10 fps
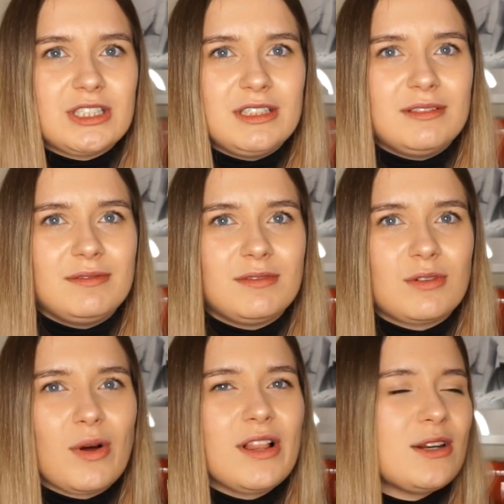and
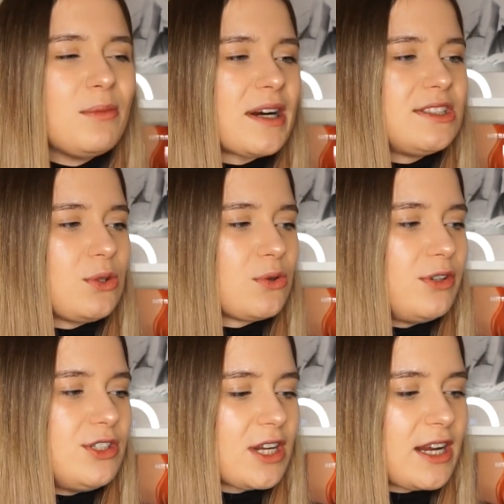well, I don't mind the
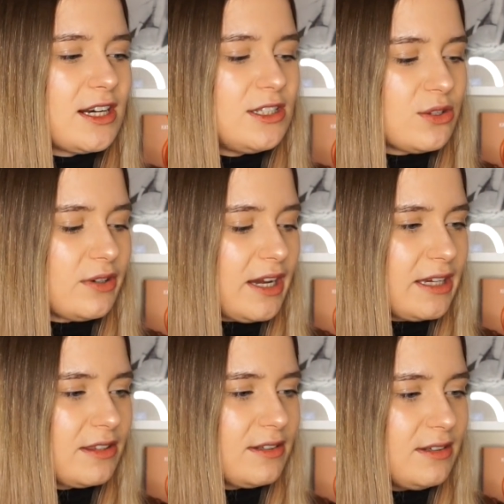orange, I kind of don't
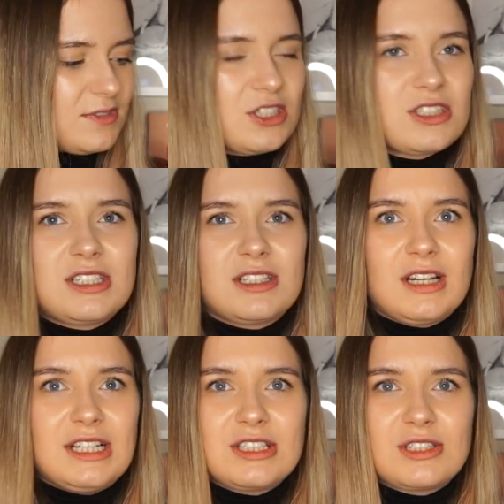like I
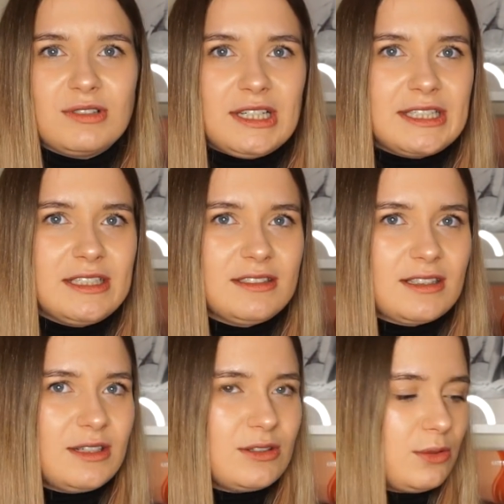just don't like it.
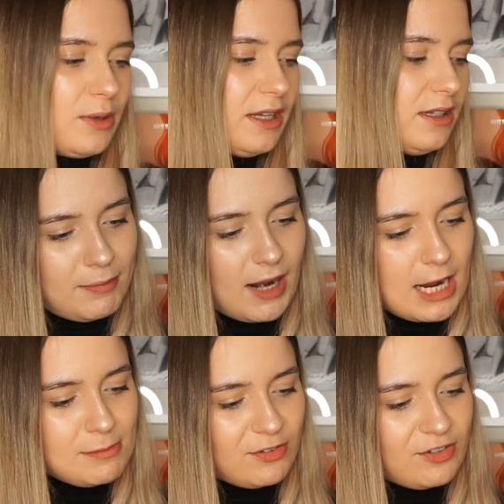I don't know why, but
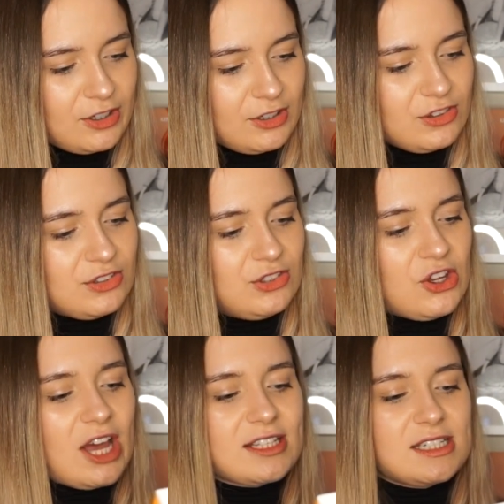I prefer the
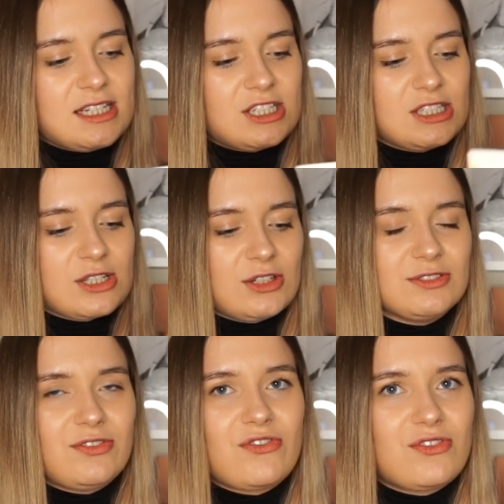US editions
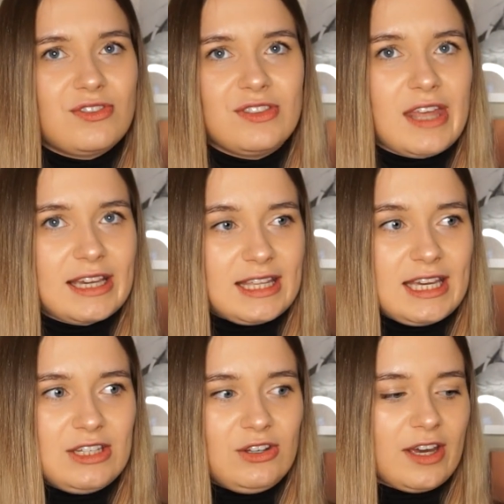of like The
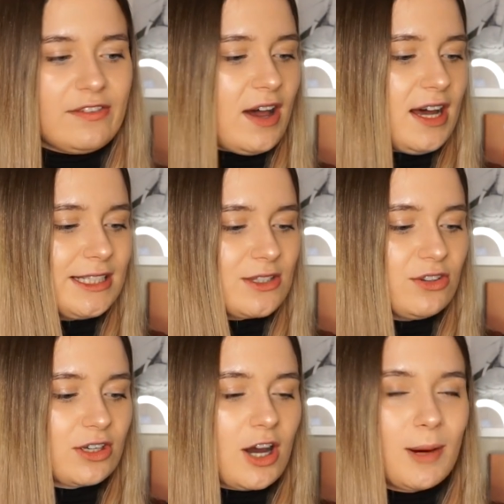Hate U Give and On
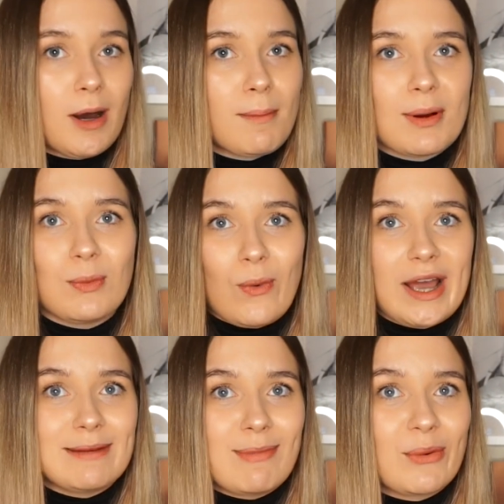the Come Up
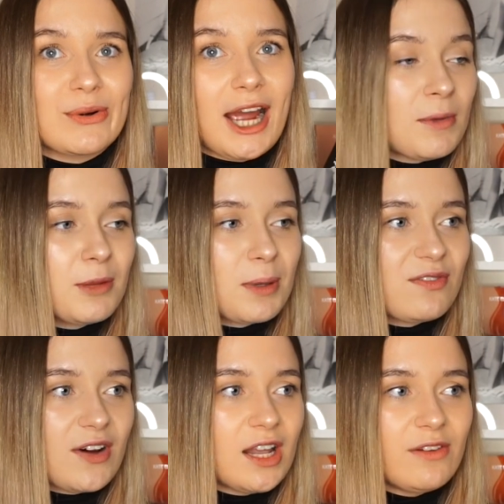way more. I'm not a big
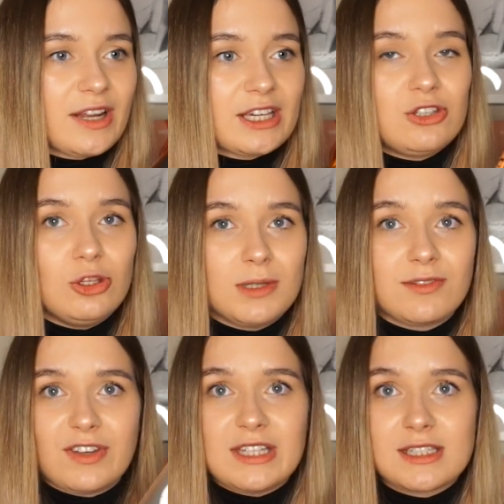fan of like human
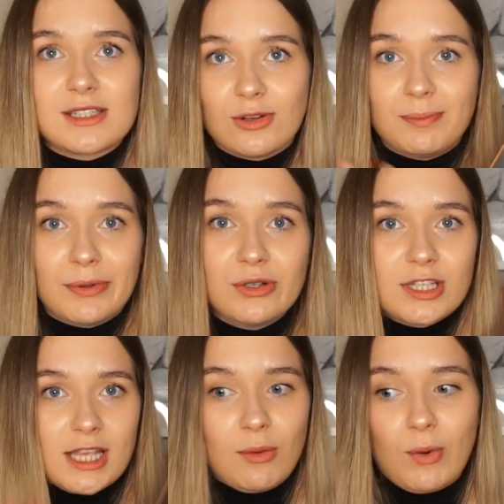faces on
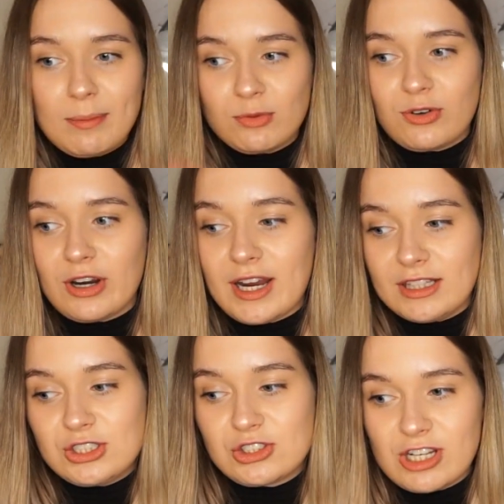books. I way prefer
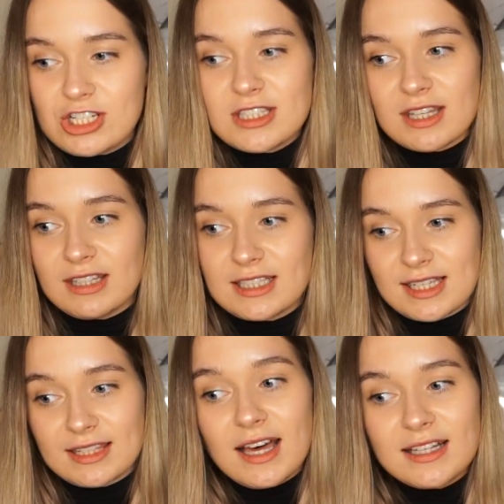illustrations and things
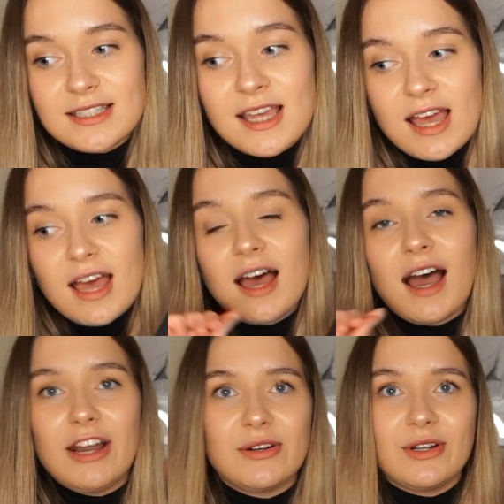like that.
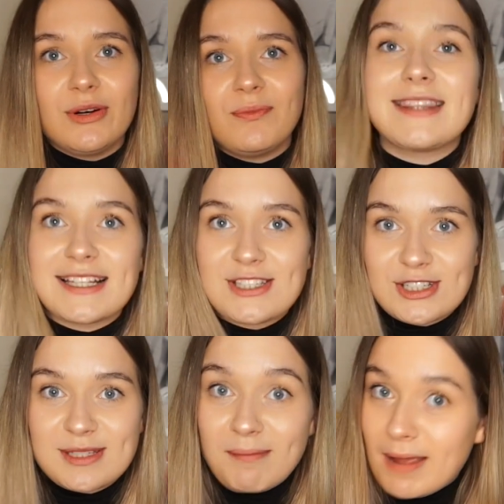I don't know, that's
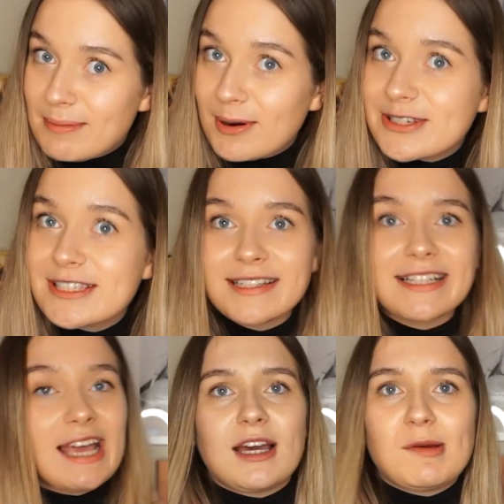just me
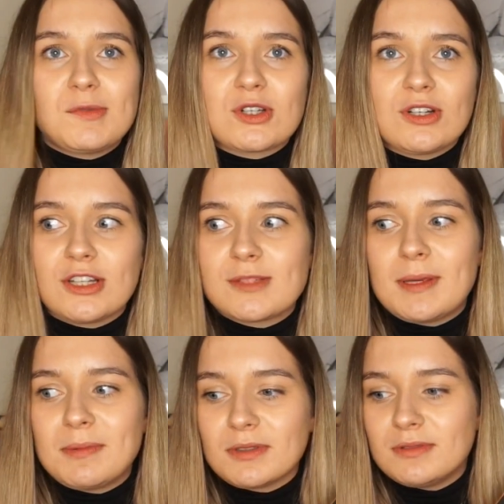personally, and I'm sure lots of
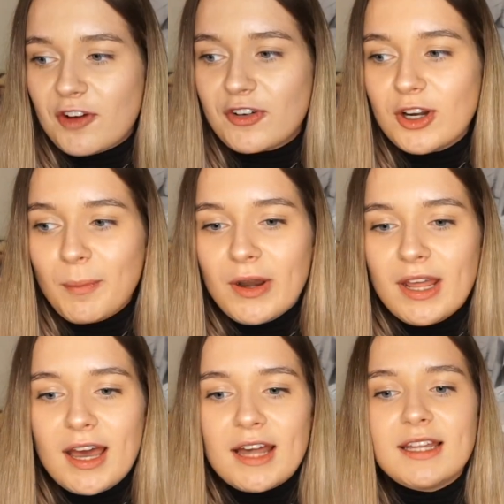people have heard about
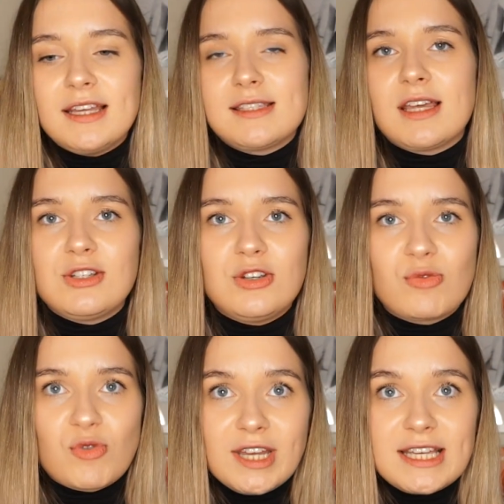it, and it's a
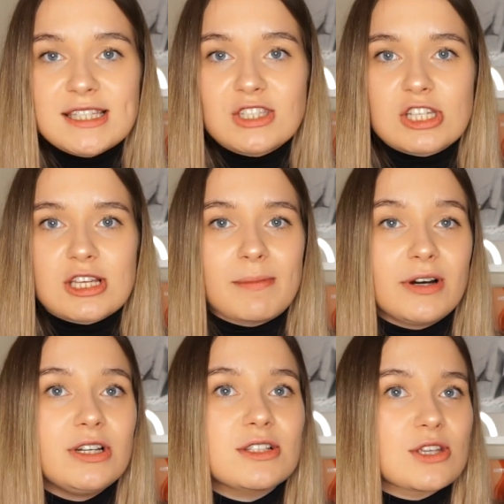new release, it's just come
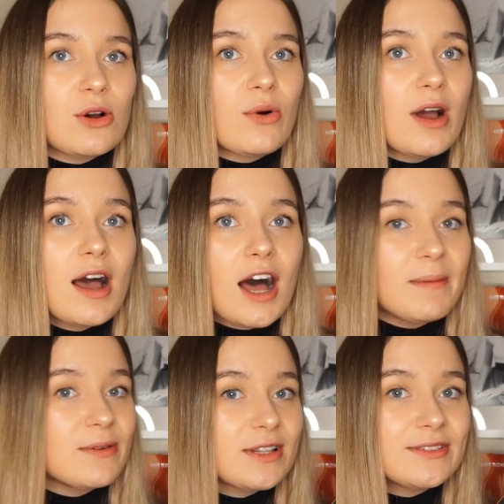out, so
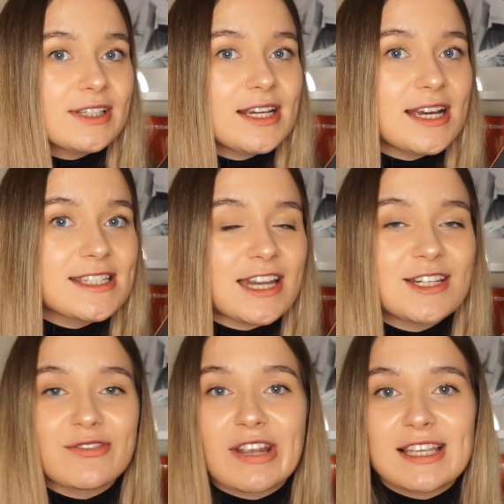I'll be really
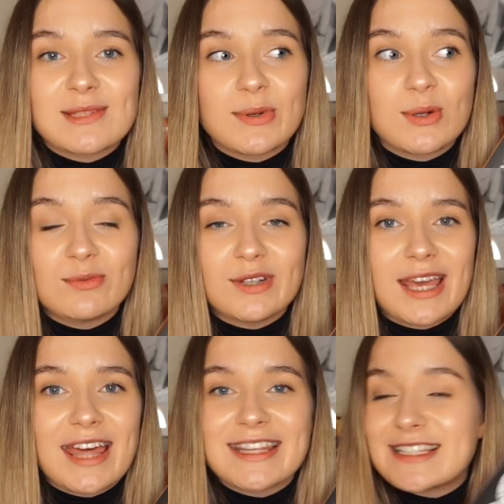excited to read this one
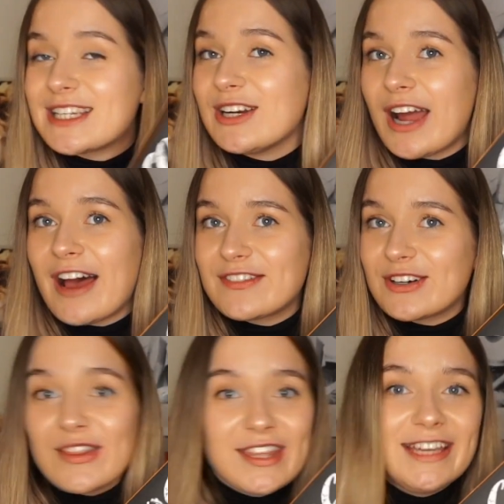hopefully this year
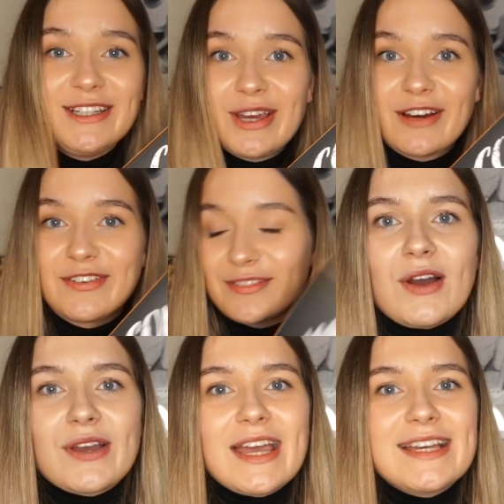after The Hate U Give.
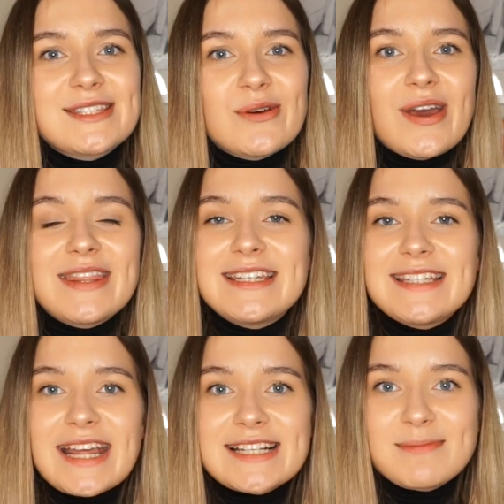Okay, so the
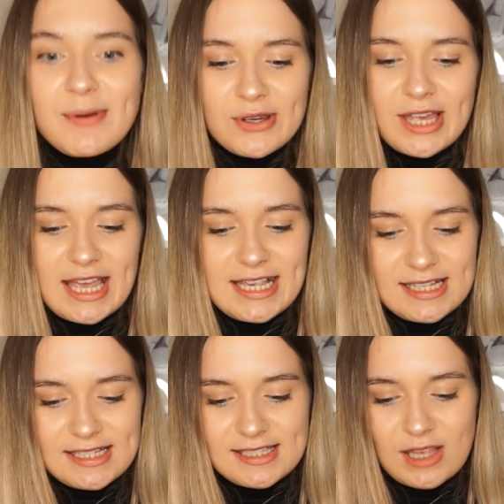next book
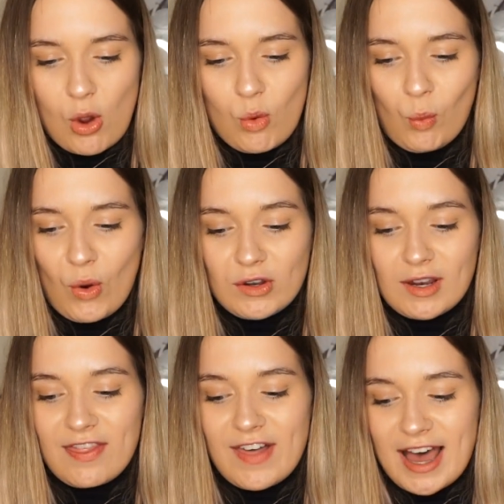is
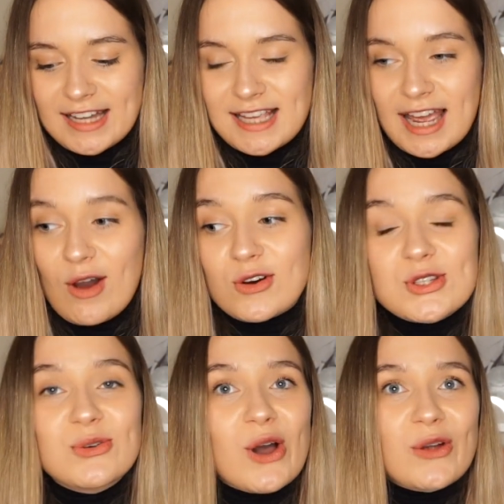one that I
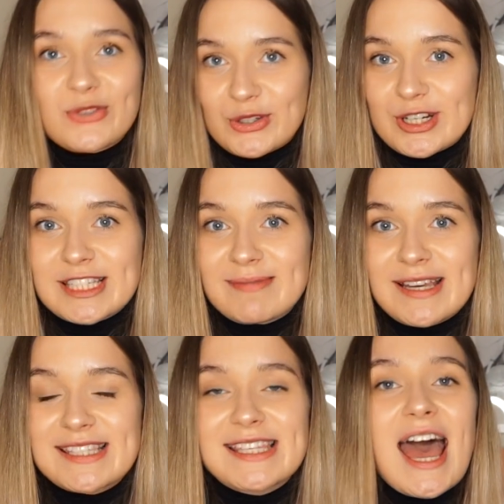also got for
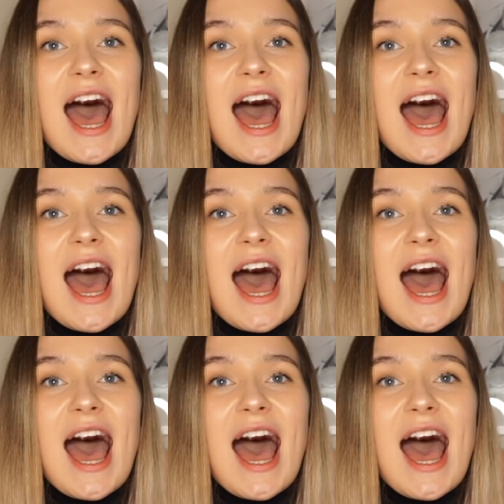Christmas,